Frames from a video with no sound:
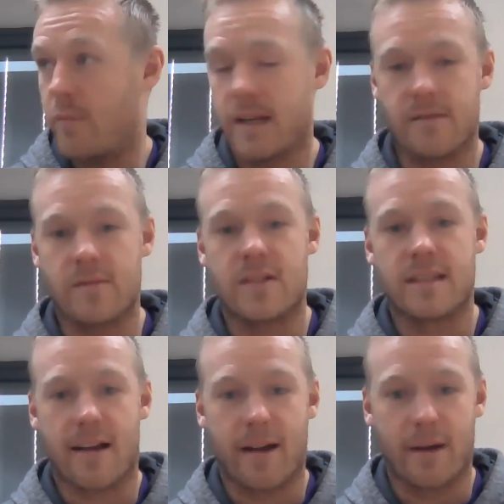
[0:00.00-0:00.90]
been
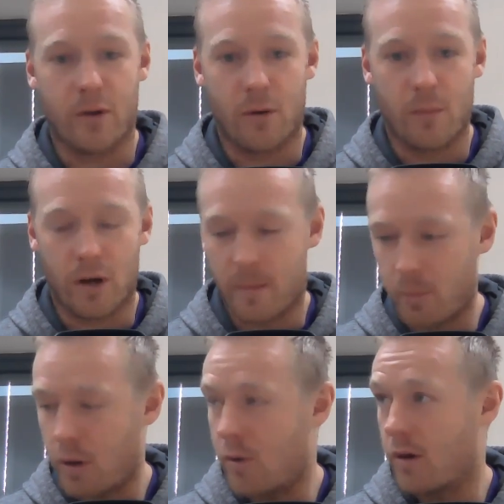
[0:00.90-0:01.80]
sat around all morning
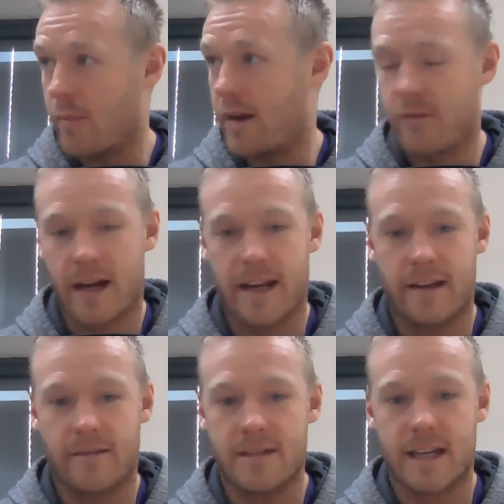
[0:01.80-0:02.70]
programming,
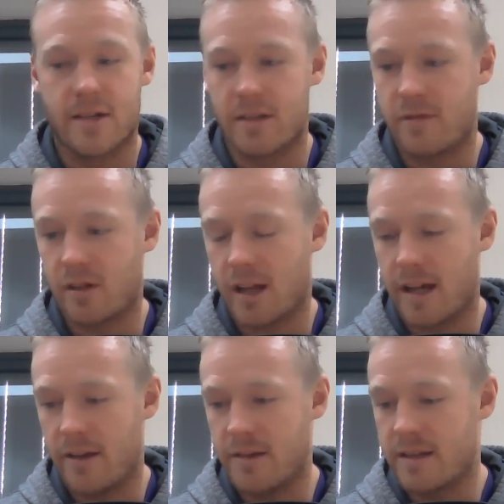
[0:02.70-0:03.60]
writing sessions for
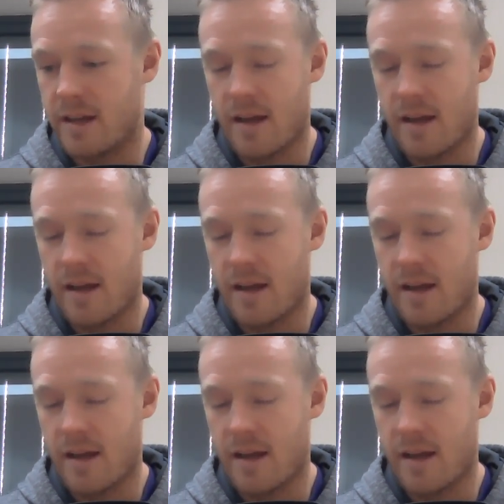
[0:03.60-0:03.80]
clients.